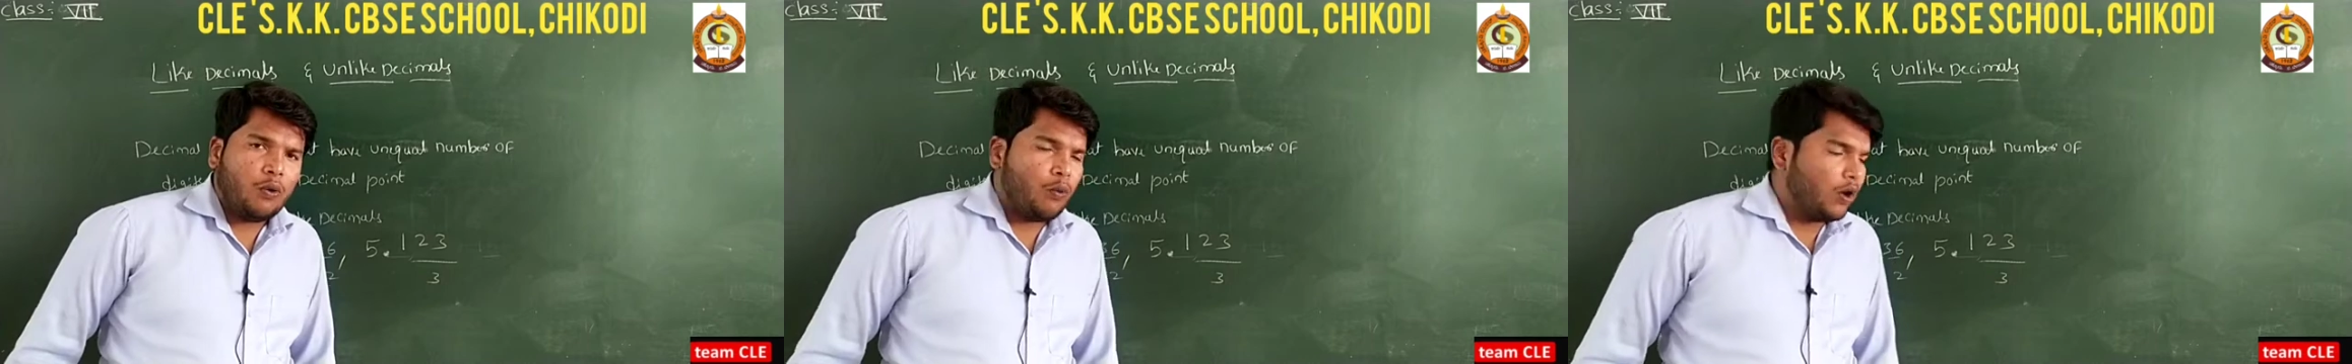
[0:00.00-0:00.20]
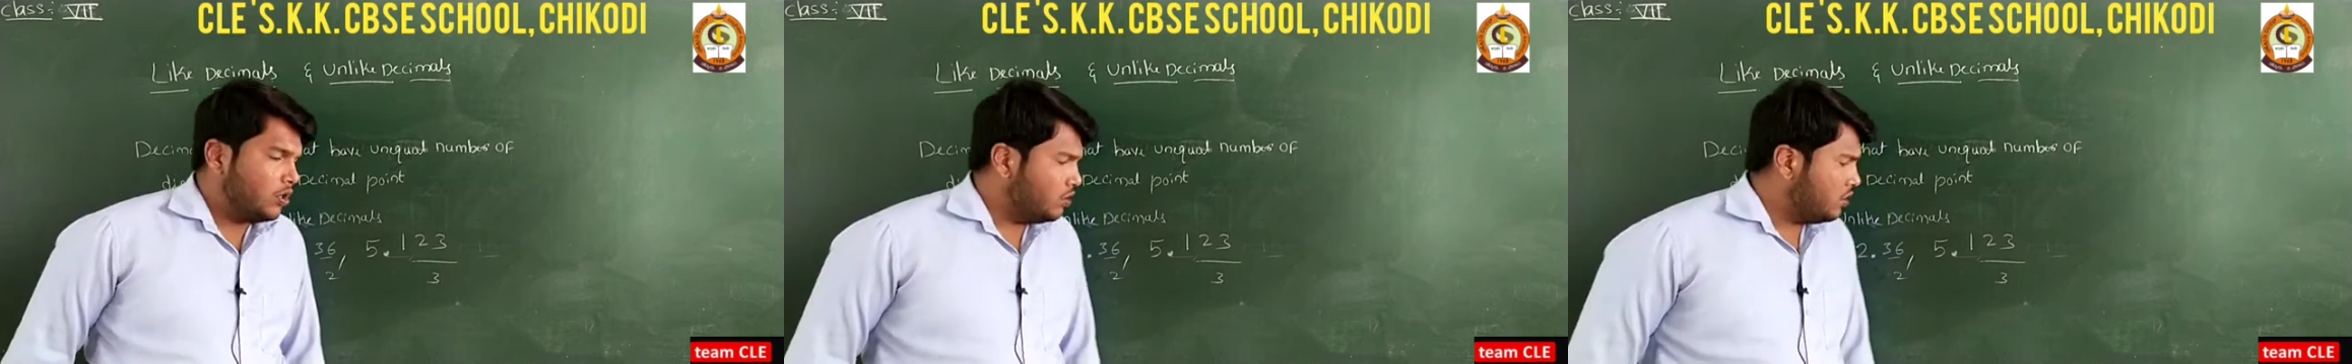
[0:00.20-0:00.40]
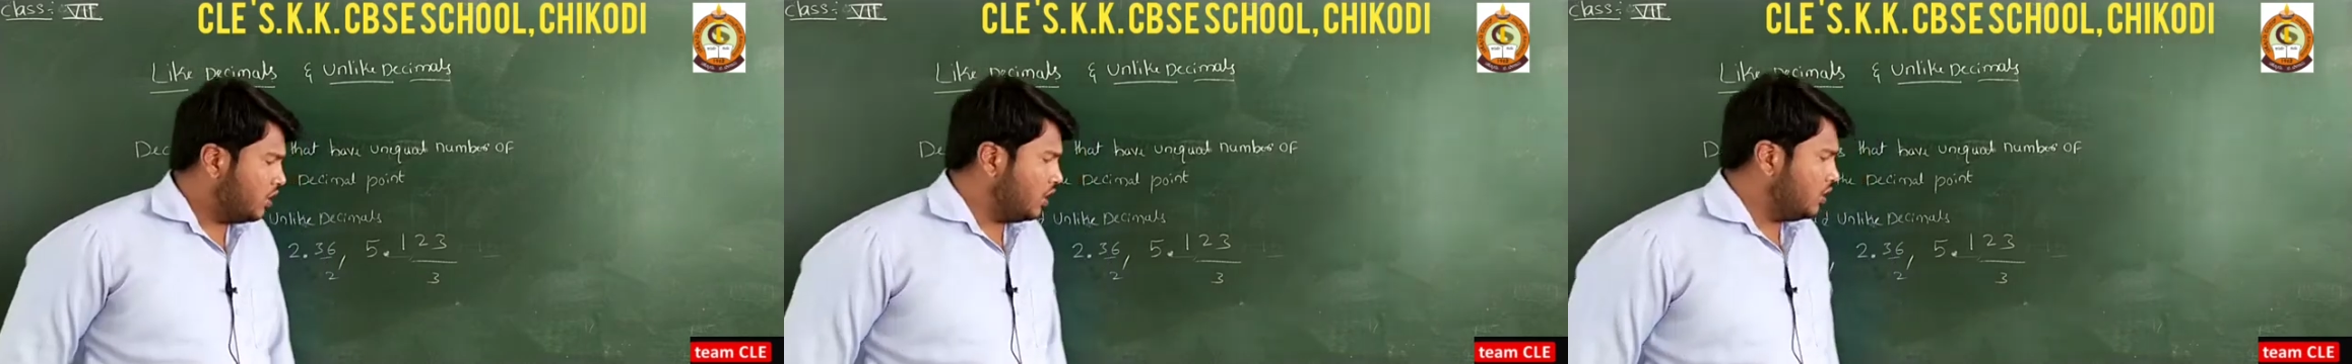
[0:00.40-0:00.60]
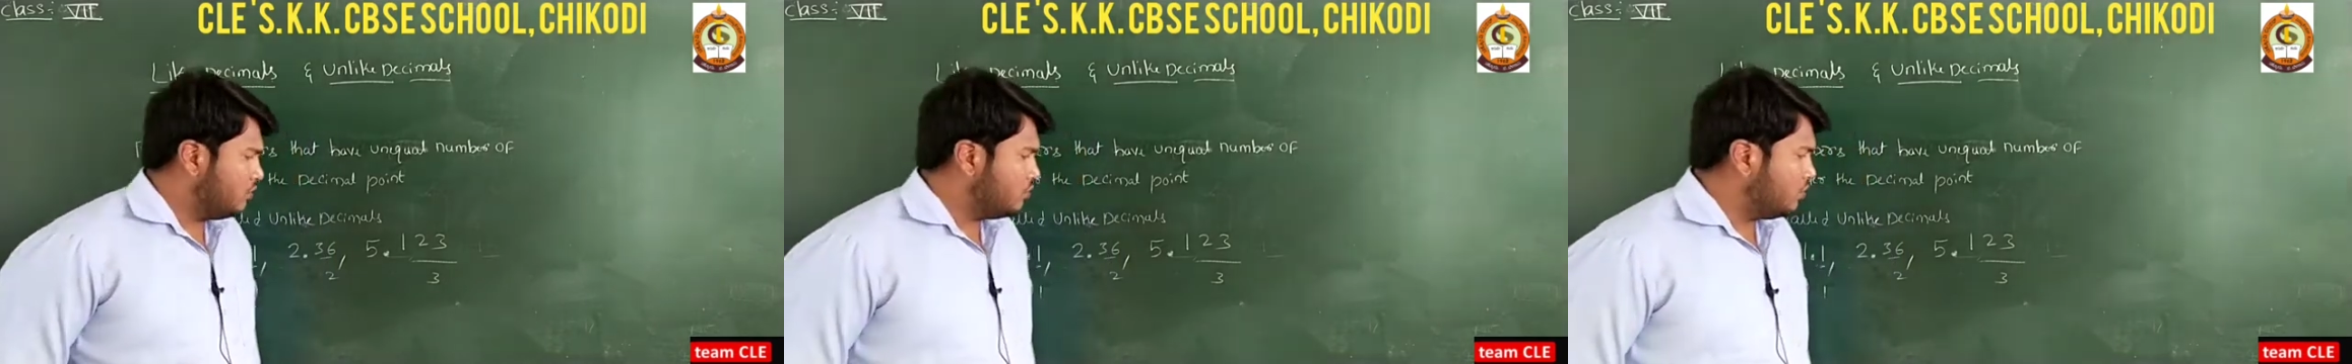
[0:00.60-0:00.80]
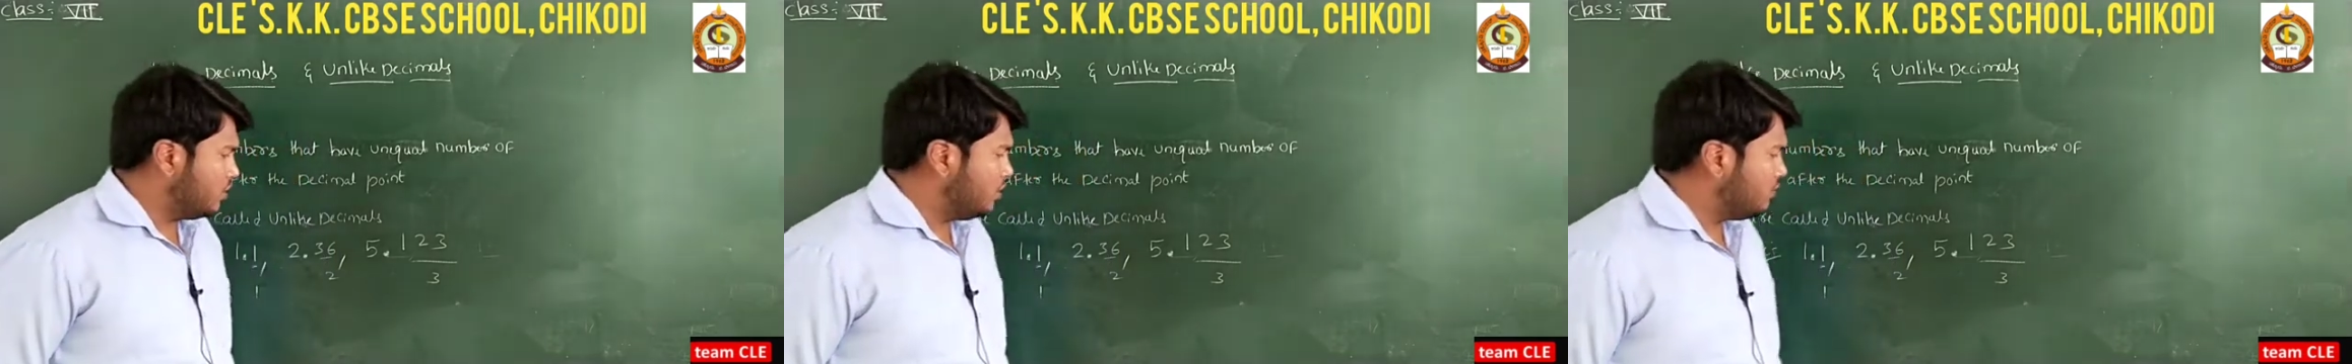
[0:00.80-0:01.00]
5.13.
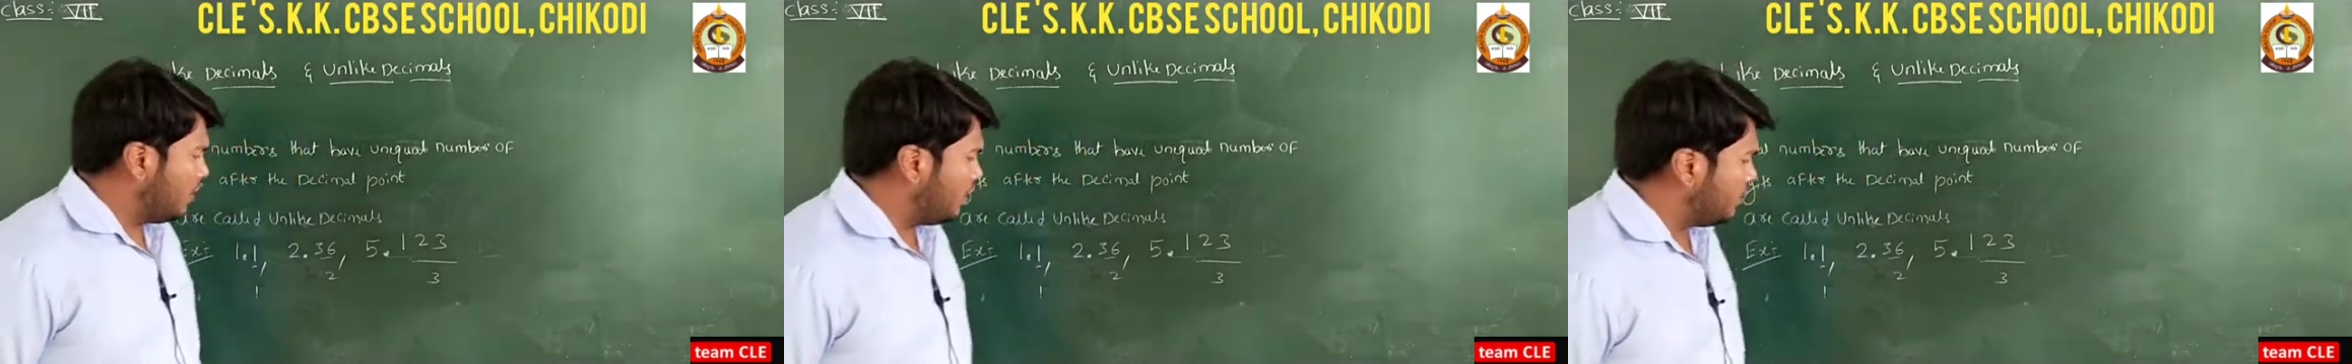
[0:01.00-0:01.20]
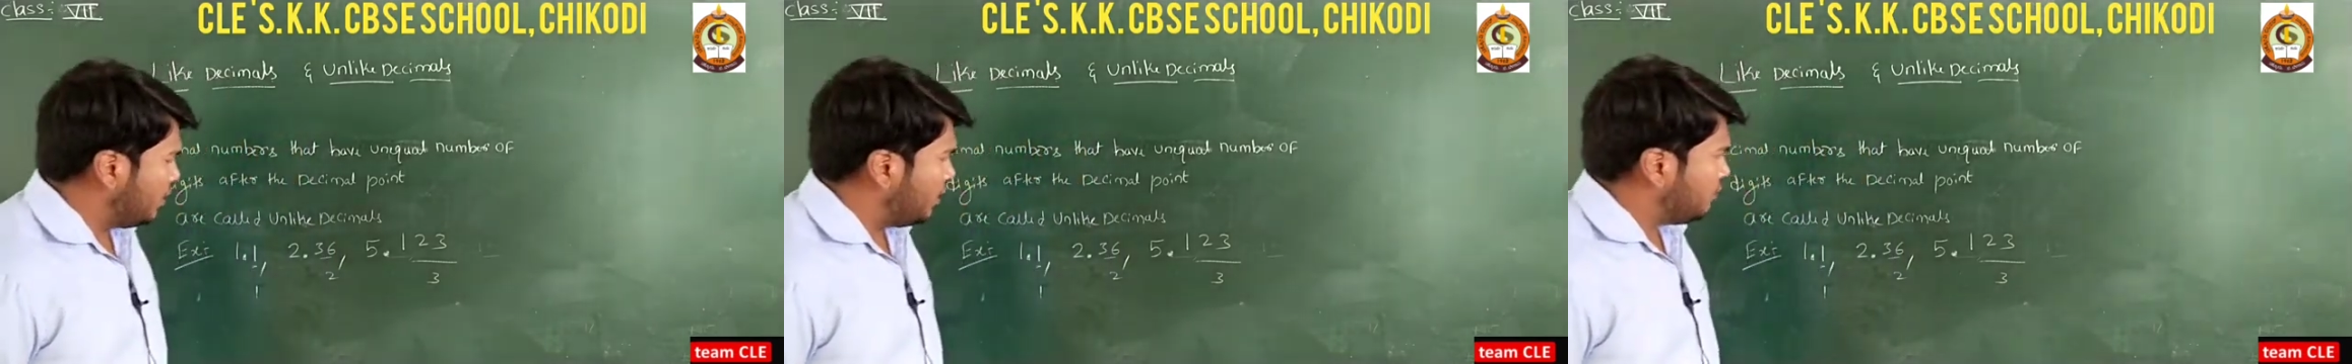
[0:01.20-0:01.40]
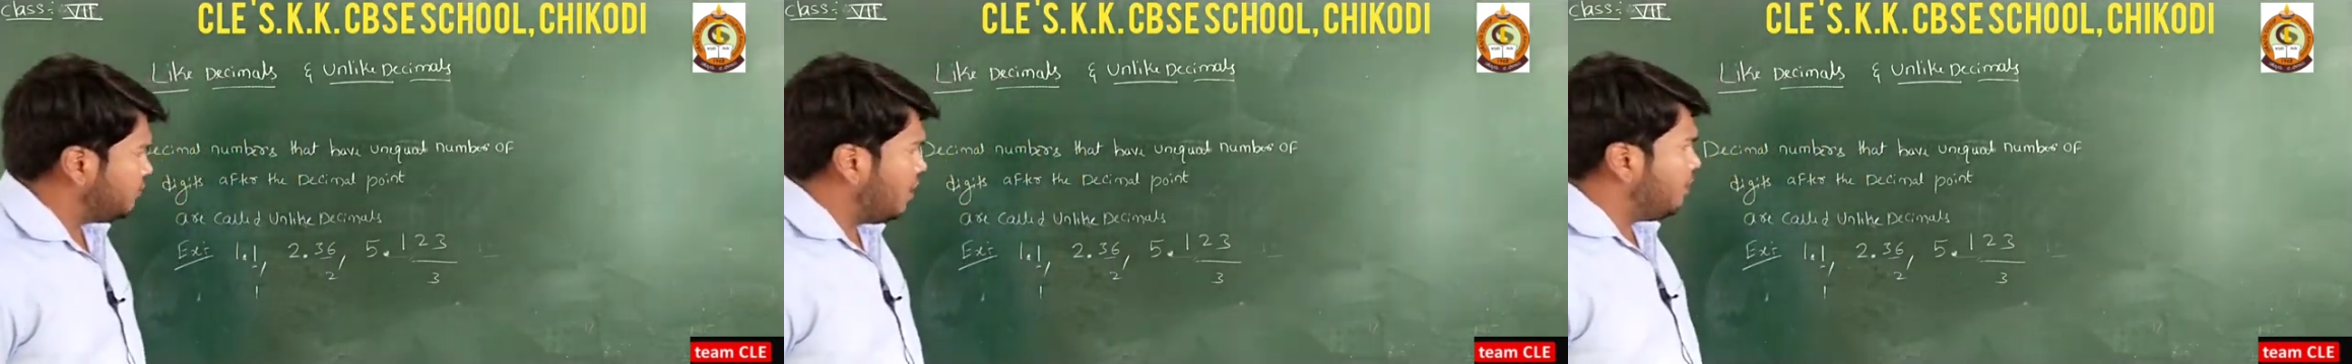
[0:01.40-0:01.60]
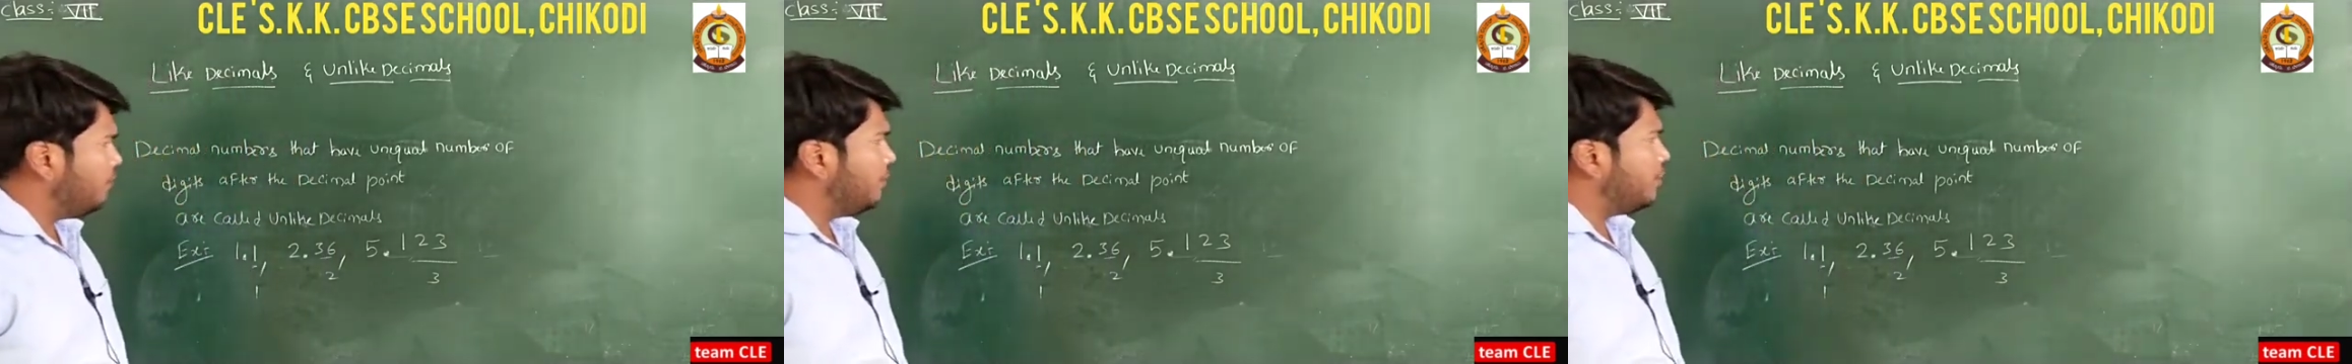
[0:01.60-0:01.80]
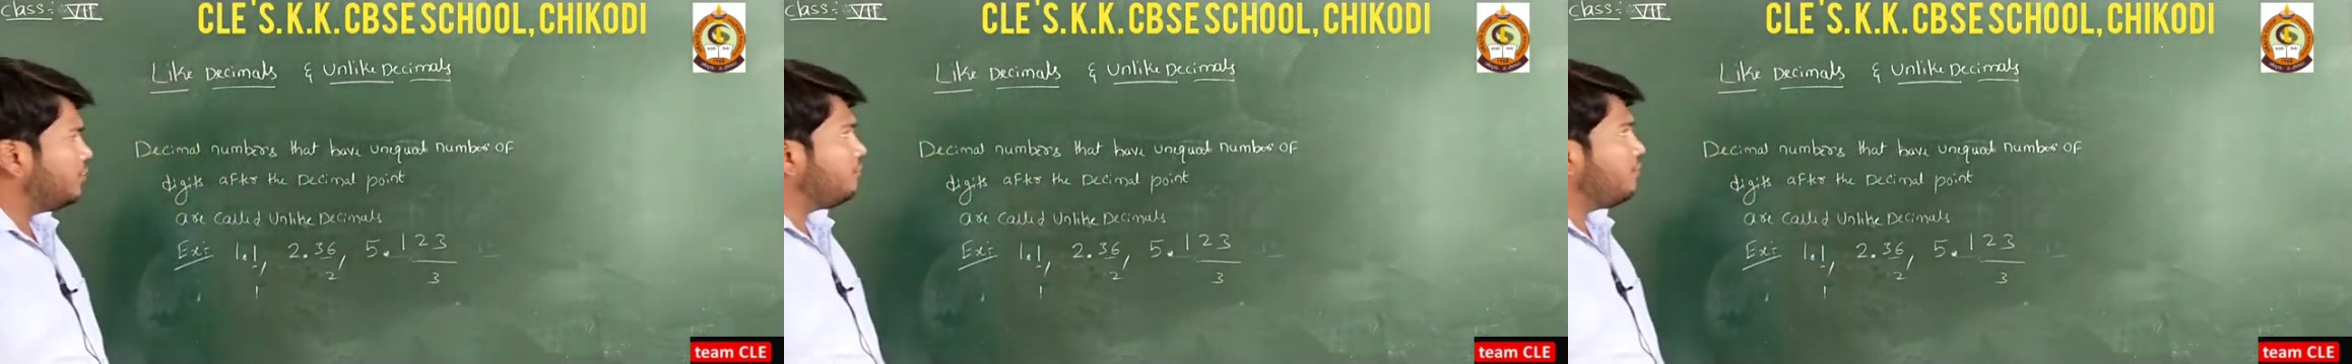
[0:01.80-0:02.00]
So these are the examples